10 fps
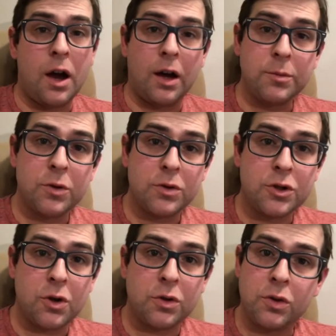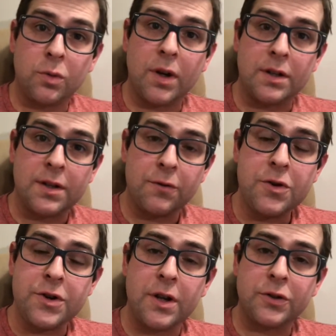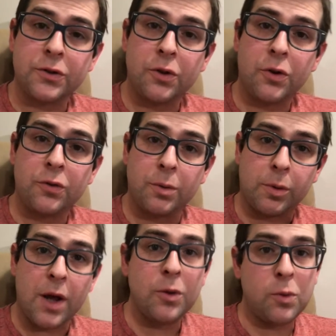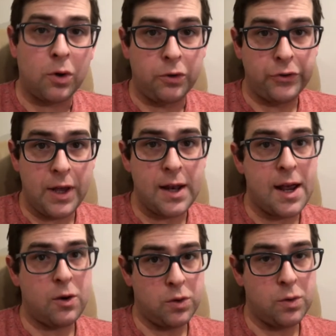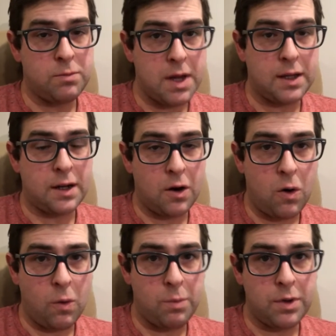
I'm going to show you a different dish from around the world and how you can make it at home.